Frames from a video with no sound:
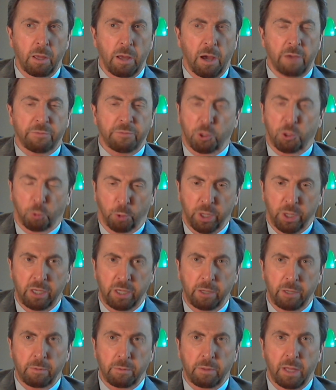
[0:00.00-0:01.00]
of
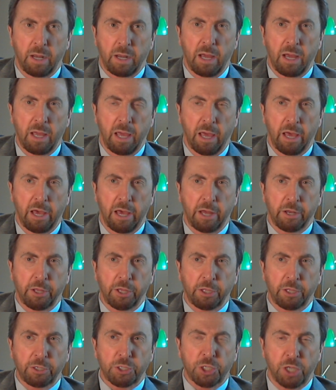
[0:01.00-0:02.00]
3 that I had
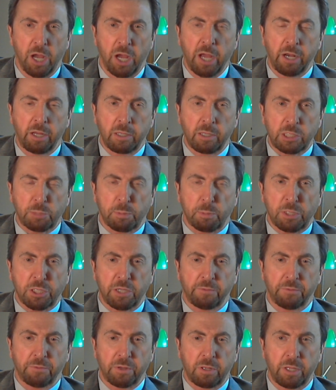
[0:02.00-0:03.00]
in China,
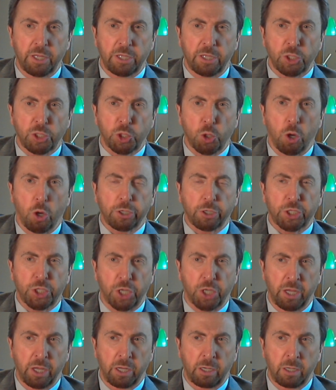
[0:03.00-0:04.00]
specifically in
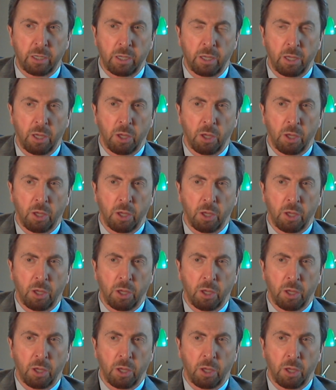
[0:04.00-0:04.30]
Chongqing,